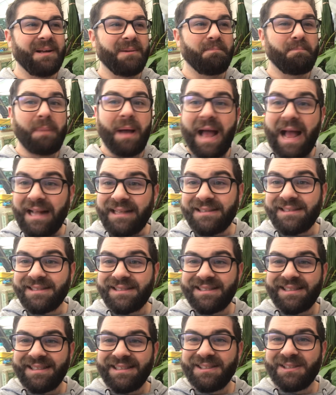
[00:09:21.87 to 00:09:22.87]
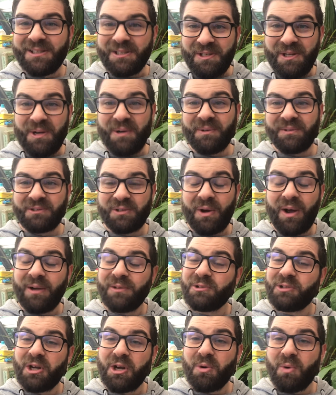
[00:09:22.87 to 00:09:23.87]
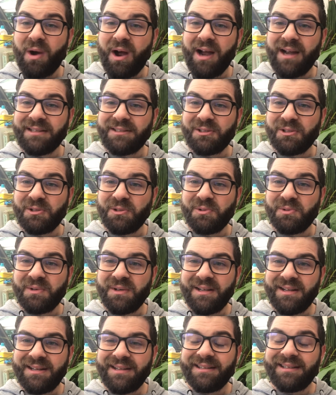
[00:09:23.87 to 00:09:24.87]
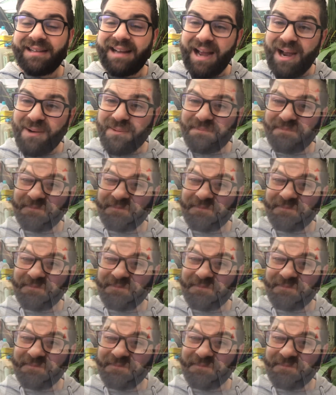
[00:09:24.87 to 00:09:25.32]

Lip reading: pence to do, so I'll show you what I do now.